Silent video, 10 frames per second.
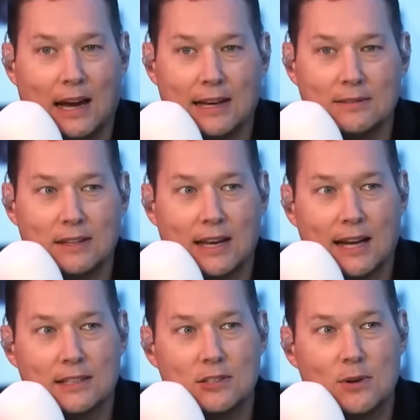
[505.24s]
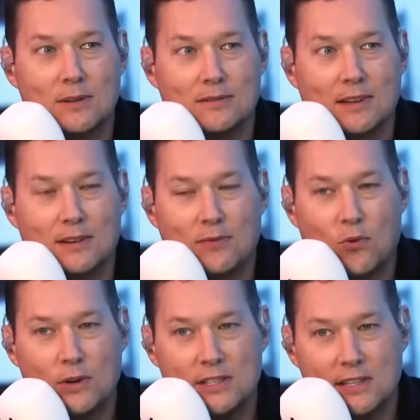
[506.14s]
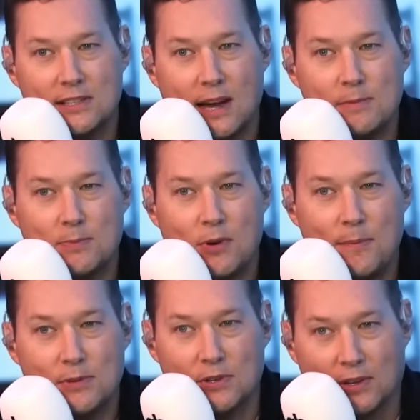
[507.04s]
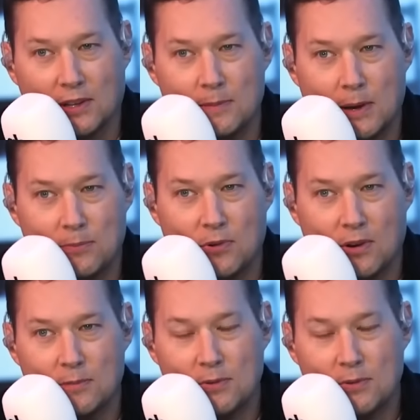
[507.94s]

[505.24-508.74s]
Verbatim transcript: I you got to do it uh, forty six times per episode on the Glenn Beck program.